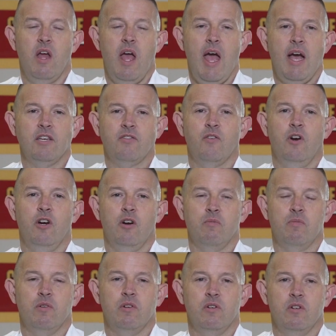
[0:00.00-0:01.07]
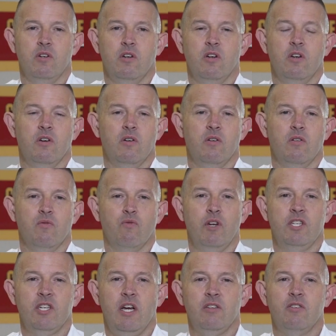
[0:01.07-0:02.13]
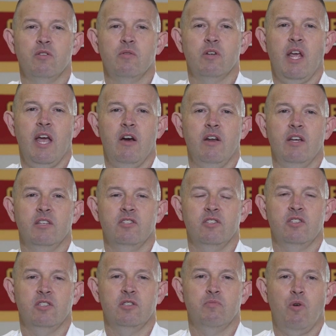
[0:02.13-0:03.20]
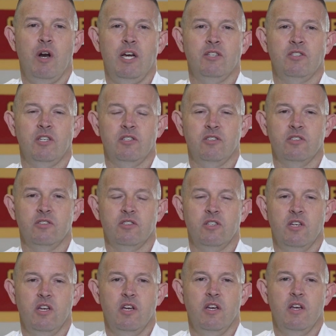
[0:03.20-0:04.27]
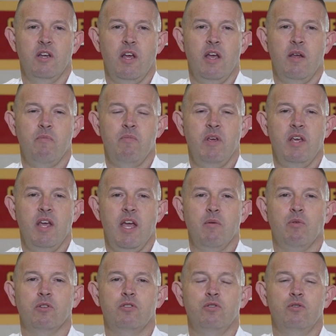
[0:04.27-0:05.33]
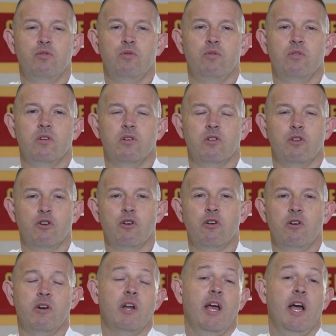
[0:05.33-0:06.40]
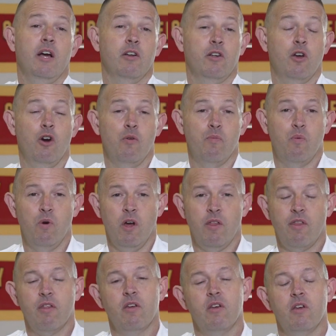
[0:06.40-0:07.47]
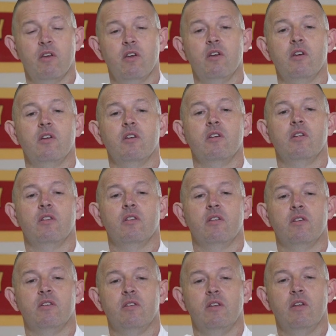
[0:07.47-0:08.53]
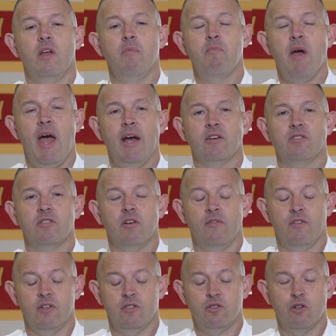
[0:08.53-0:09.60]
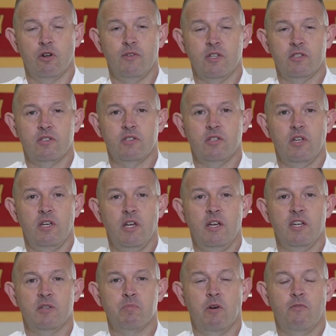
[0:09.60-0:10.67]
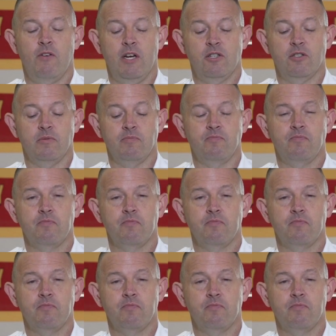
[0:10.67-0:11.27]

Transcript: Ask for help. Reach out to the county assistance processes and be able to learn how to cope with the impacts of this service and this profession.